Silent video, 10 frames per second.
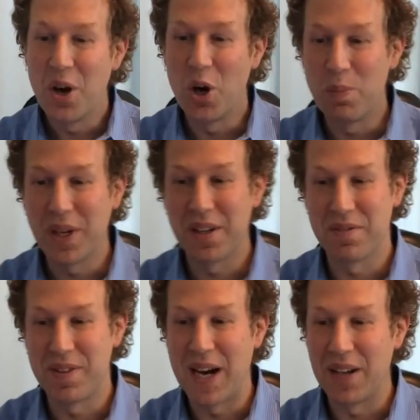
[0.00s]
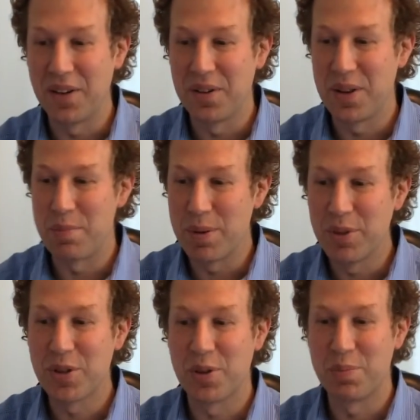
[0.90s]
hoping to follow the
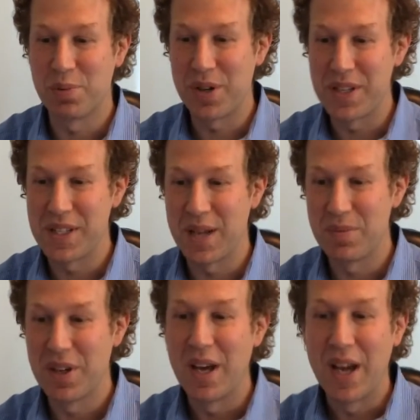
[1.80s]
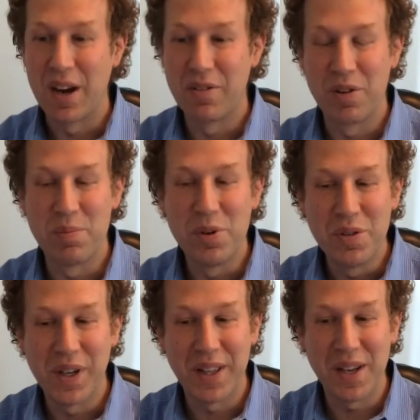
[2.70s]
biblical precept of
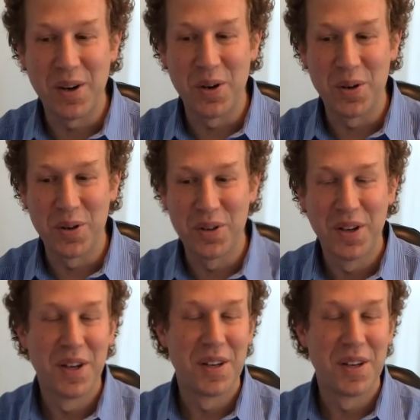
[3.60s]
removing the old